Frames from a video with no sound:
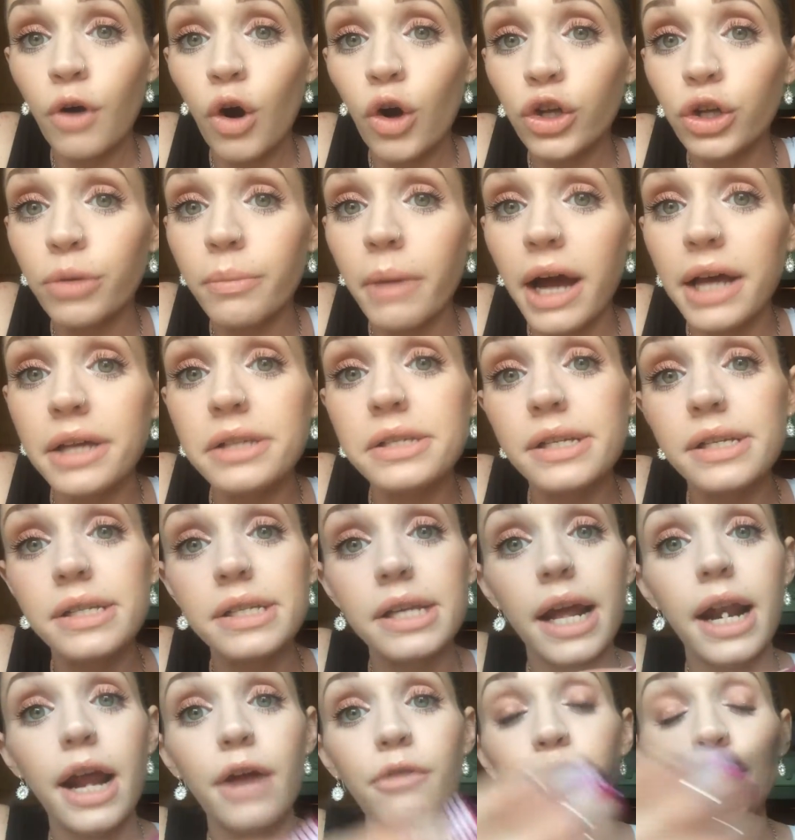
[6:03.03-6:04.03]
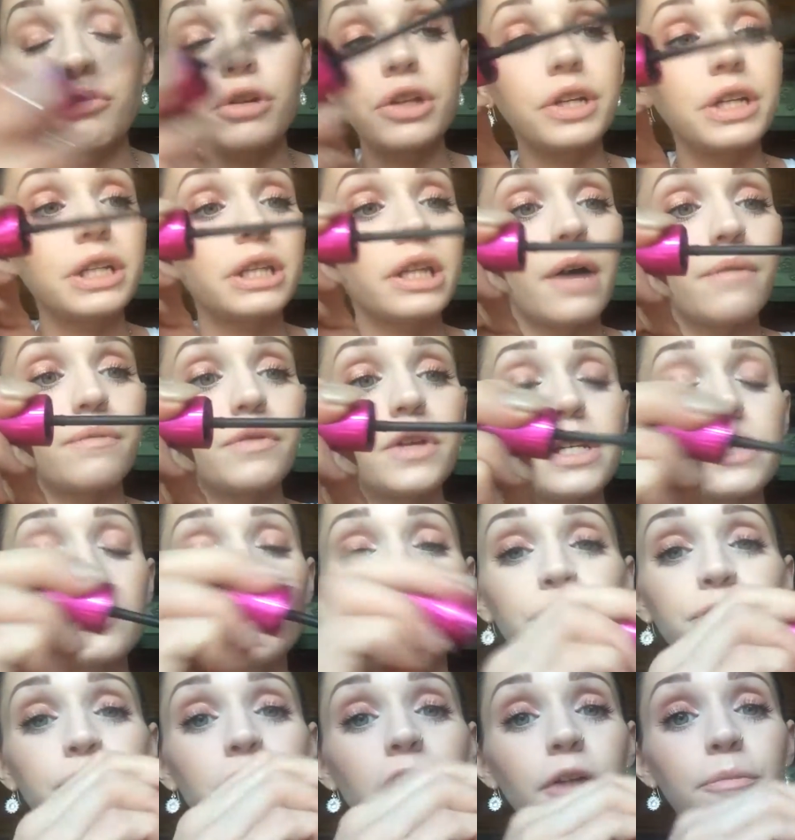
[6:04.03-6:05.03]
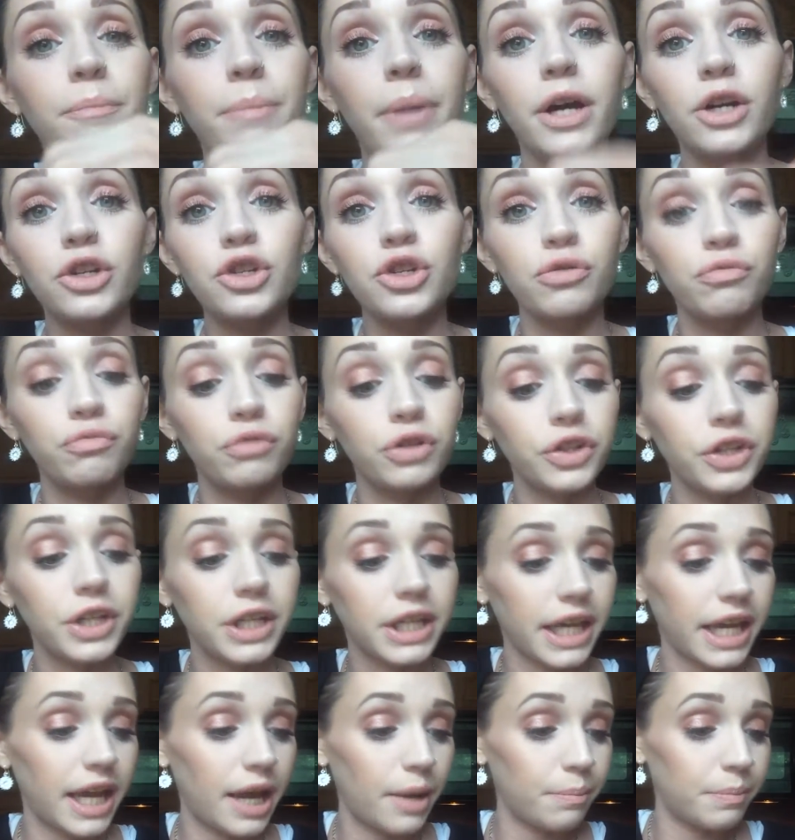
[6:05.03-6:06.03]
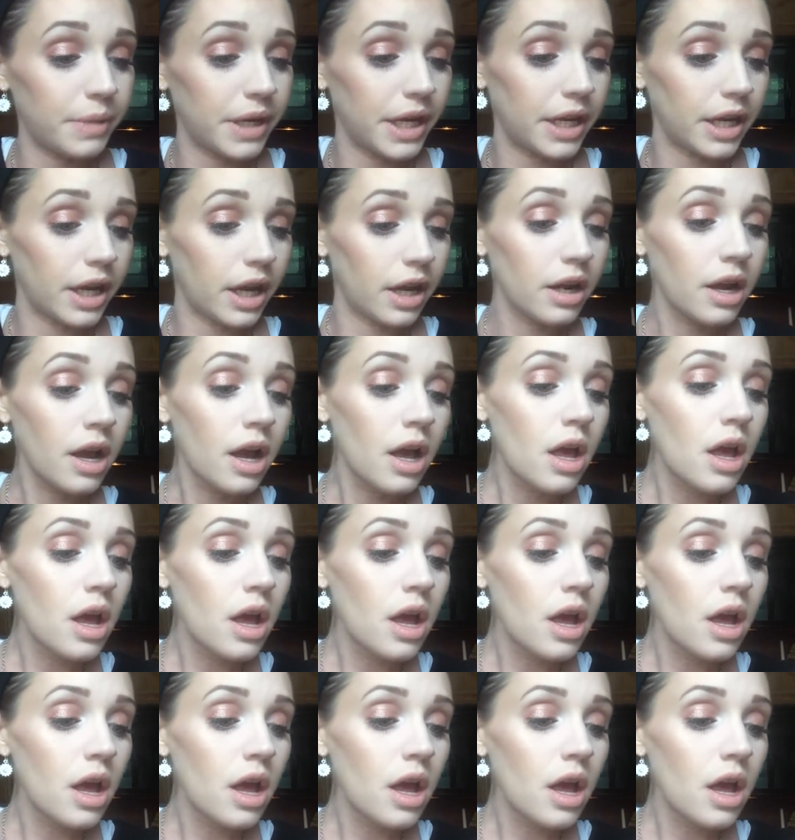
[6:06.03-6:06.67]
volumizes, and I really love this. For $5, you really can't beat it.